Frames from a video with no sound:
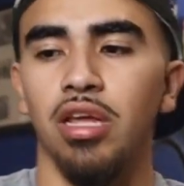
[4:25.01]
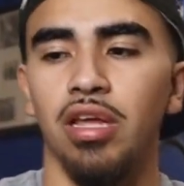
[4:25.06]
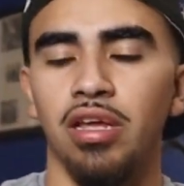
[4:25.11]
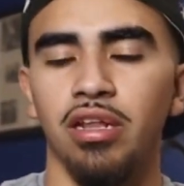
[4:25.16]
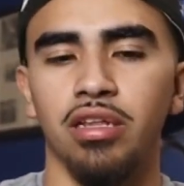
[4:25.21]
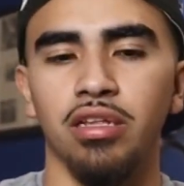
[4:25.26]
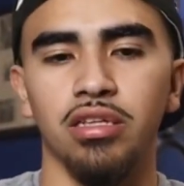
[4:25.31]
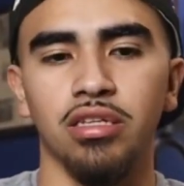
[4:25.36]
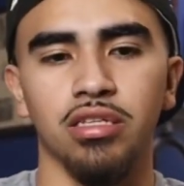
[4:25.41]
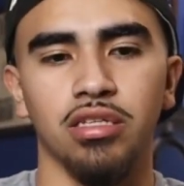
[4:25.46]

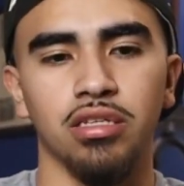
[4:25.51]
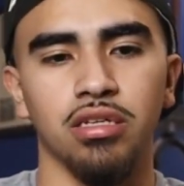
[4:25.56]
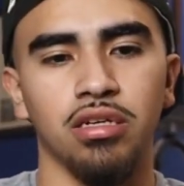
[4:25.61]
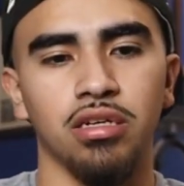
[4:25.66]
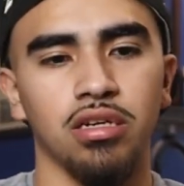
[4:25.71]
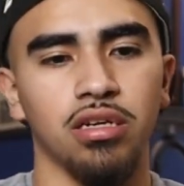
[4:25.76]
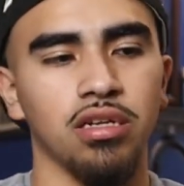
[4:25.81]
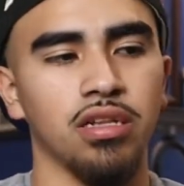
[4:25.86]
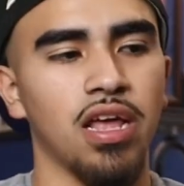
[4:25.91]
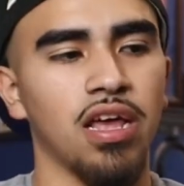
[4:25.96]
and it's
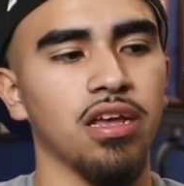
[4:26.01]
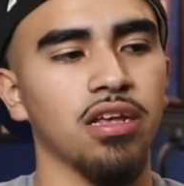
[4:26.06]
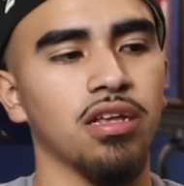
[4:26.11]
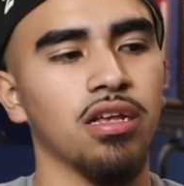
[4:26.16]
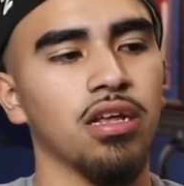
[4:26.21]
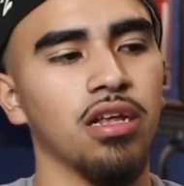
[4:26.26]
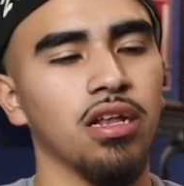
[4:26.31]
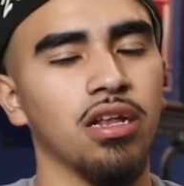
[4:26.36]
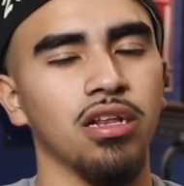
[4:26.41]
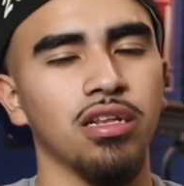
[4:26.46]

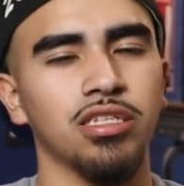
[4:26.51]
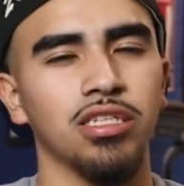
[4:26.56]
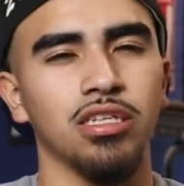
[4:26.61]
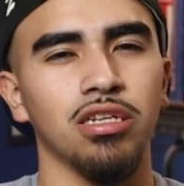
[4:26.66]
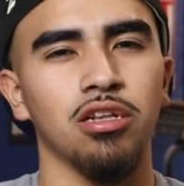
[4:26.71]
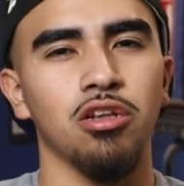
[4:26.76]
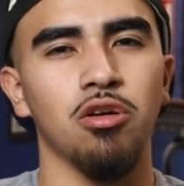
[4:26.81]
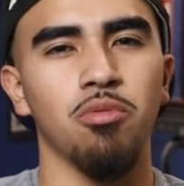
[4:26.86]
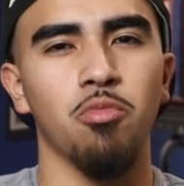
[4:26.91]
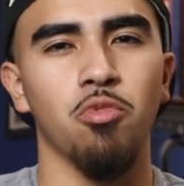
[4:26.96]
it's a
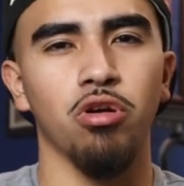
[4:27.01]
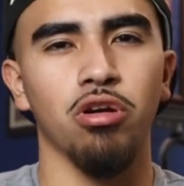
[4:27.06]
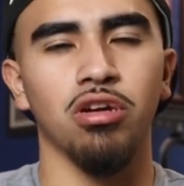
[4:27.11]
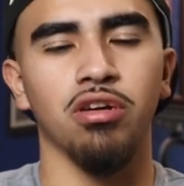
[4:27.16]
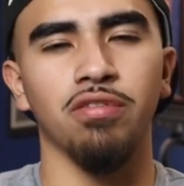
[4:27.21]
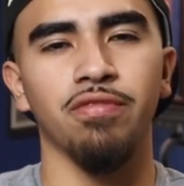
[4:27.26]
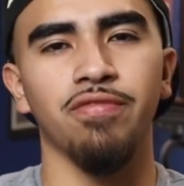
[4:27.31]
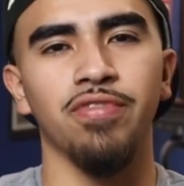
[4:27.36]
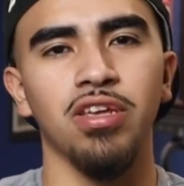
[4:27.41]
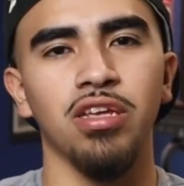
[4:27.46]
little more
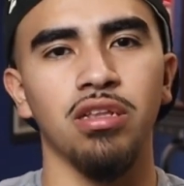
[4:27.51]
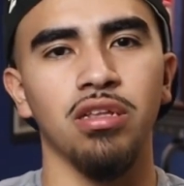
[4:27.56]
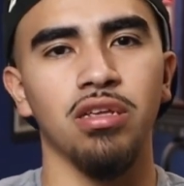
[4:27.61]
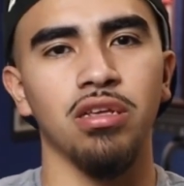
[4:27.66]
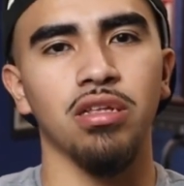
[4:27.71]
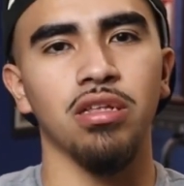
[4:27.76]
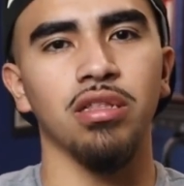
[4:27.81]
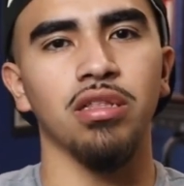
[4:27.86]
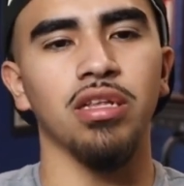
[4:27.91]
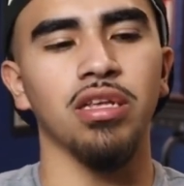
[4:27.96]

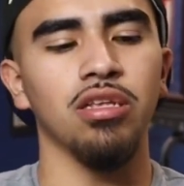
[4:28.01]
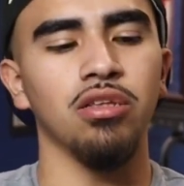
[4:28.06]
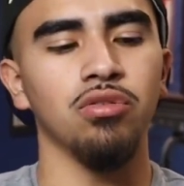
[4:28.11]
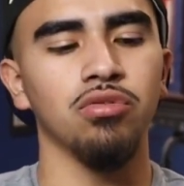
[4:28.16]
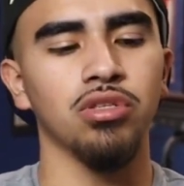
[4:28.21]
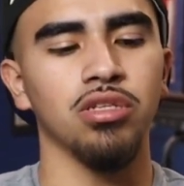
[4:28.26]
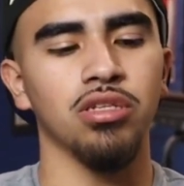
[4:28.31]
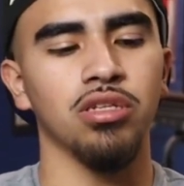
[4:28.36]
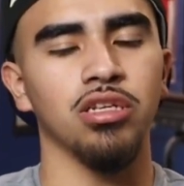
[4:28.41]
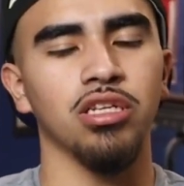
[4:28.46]
convenient than
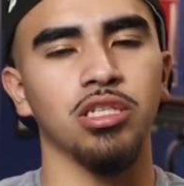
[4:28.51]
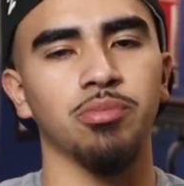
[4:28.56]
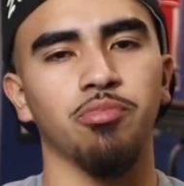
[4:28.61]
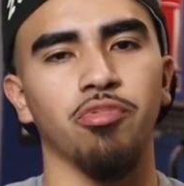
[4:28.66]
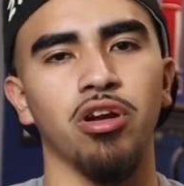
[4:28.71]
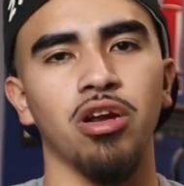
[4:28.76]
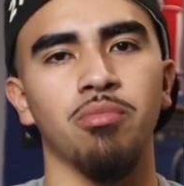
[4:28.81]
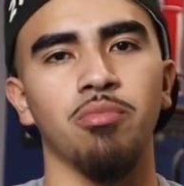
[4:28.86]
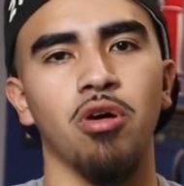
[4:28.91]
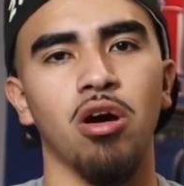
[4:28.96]
using a
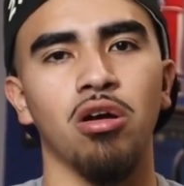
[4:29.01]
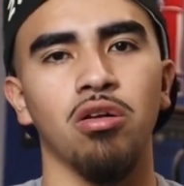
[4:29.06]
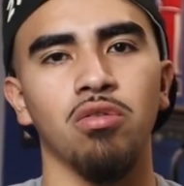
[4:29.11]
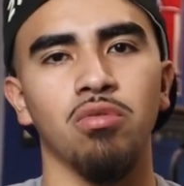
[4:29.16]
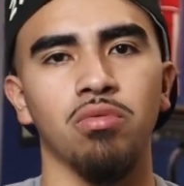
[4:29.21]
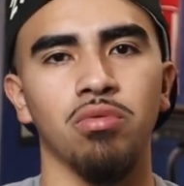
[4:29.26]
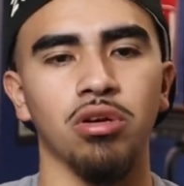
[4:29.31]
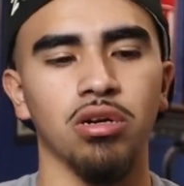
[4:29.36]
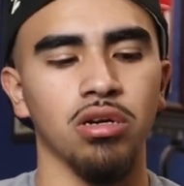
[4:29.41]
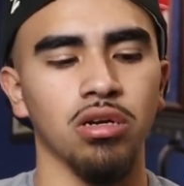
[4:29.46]
spray
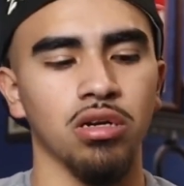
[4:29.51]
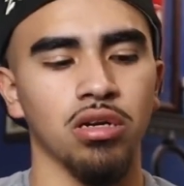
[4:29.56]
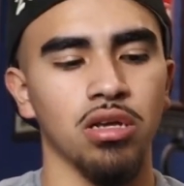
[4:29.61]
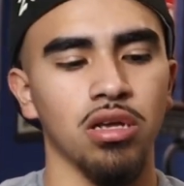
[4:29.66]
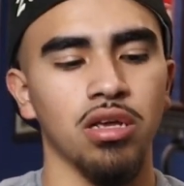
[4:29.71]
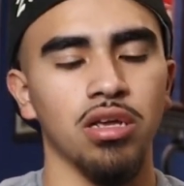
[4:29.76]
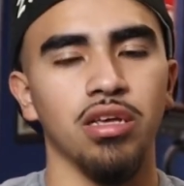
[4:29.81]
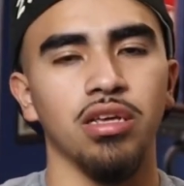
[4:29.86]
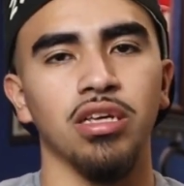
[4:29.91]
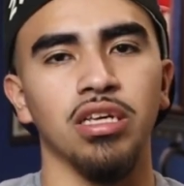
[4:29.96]
bottle where
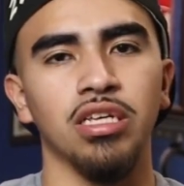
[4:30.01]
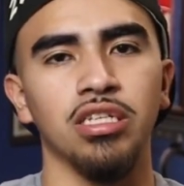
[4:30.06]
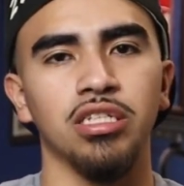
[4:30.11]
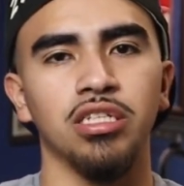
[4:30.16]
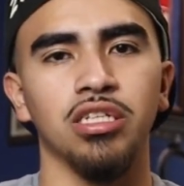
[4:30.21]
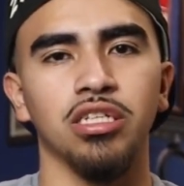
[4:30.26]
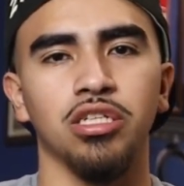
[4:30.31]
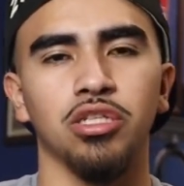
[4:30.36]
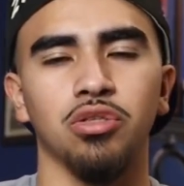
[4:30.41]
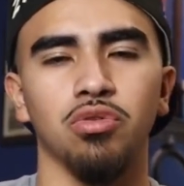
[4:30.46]
it's
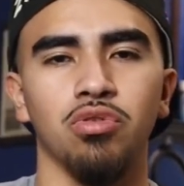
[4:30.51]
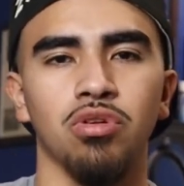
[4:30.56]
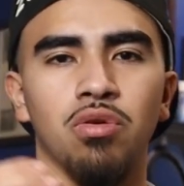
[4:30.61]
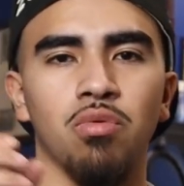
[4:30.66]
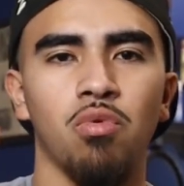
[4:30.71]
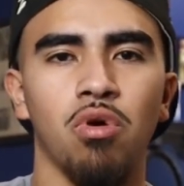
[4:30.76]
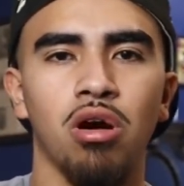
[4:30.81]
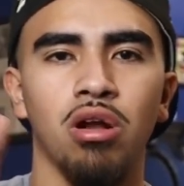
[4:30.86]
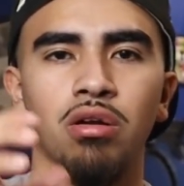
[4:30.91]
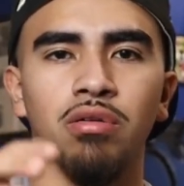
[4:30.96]
just
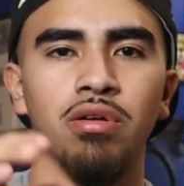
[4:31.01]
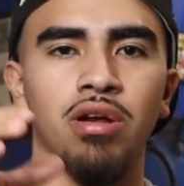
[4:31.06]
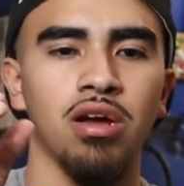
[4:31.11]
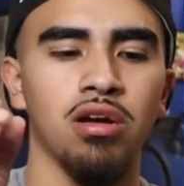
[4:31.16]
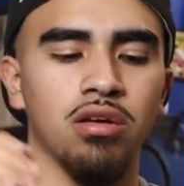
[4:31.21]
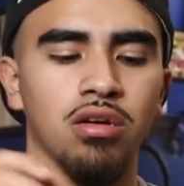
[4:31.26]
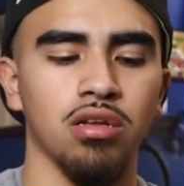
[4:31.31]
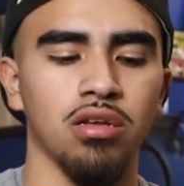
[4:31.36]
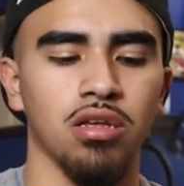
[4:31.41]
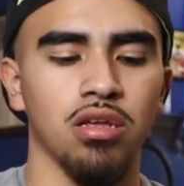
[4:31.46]
shooting water
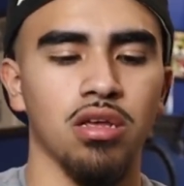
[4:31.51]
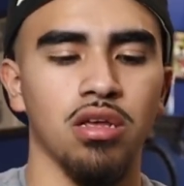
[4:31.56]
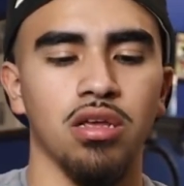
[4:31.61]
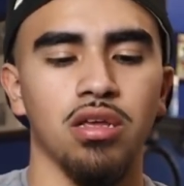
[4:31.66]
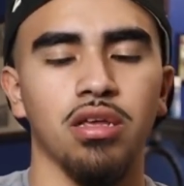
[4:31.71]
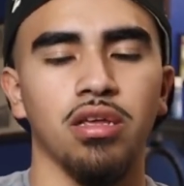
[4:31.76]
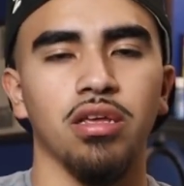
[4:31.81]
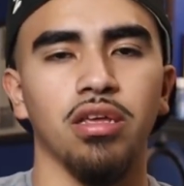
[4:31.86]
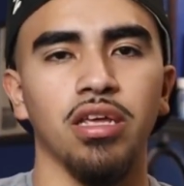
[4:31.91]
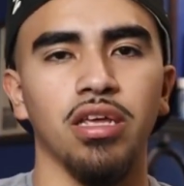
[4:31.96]
out.
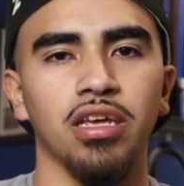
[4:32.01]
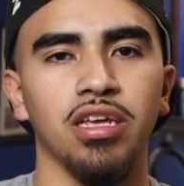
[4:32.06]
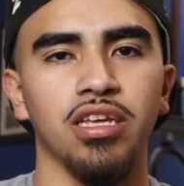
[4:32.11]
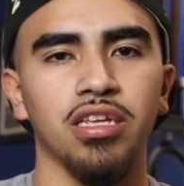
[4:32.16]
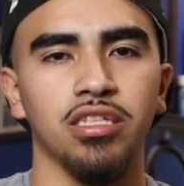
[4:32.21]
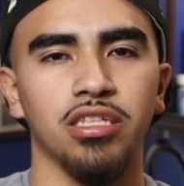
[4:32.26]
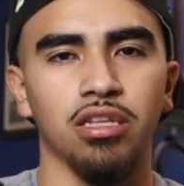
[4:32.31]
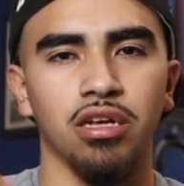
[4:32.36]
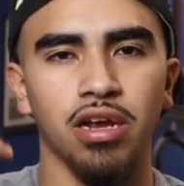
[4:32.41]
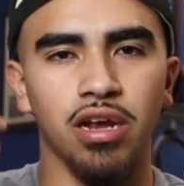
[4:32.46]
It
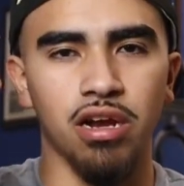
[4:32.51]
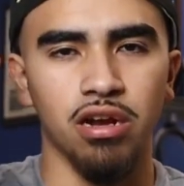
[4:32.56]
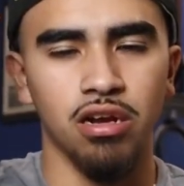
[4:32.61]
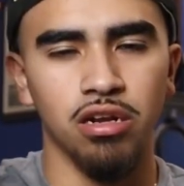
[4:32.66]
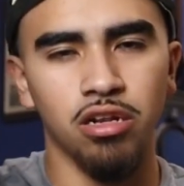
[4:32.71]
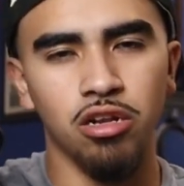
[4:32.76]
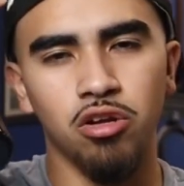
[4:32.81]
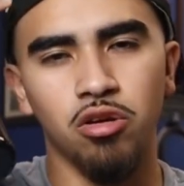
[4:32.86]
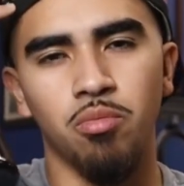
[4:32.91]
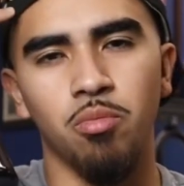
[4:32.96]
gets the hair a
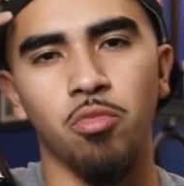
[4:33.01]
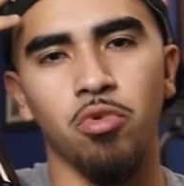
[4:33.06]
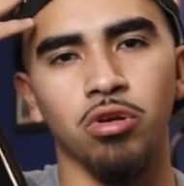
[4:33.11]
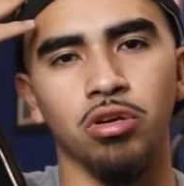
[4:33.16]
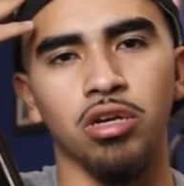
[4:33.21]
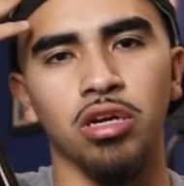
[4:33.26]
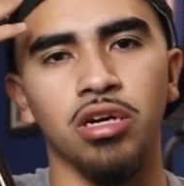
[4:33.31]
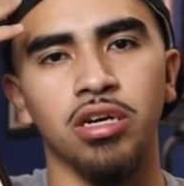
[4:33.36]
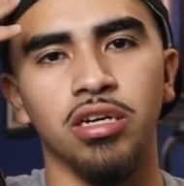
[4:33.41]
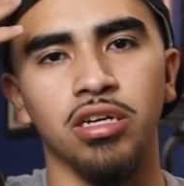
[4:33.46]
little more